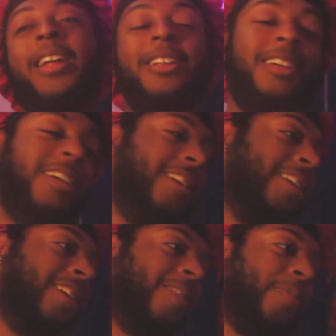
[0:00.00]

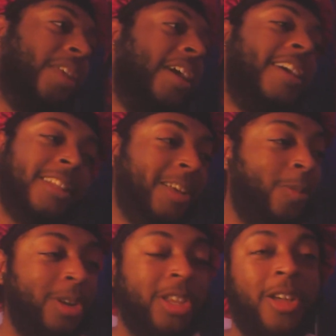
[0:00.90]
And
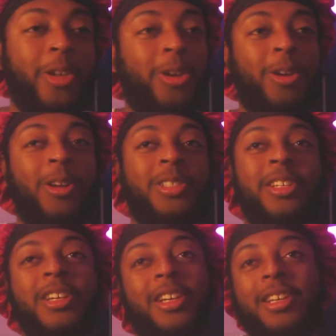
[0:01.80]
then one of the other girls,
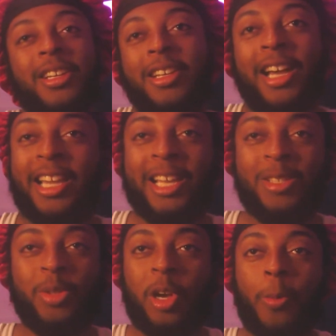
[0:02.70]
I
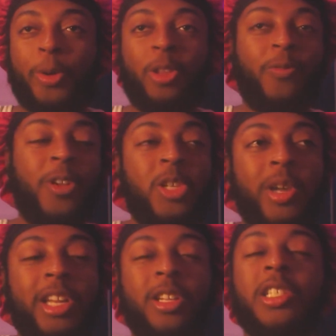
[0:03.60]
guess, was opening the
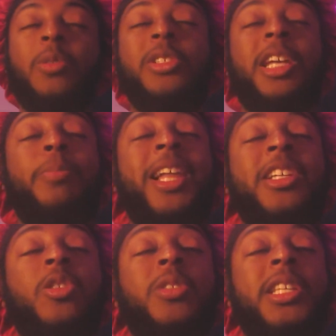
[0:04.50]
refrigerator and she was like,
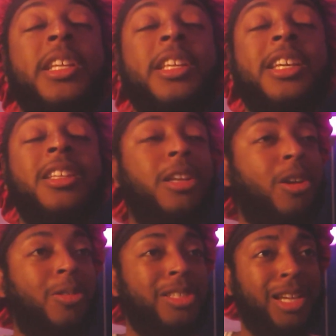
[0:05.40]
bless you, Cindy. And the
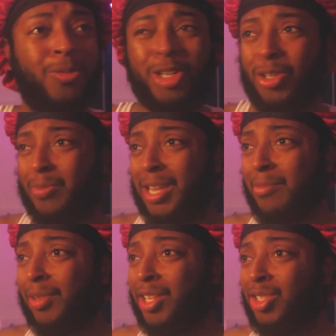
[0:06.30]
girl was like, what do you
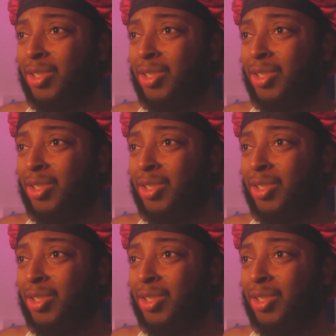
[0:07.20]
mean, bless you?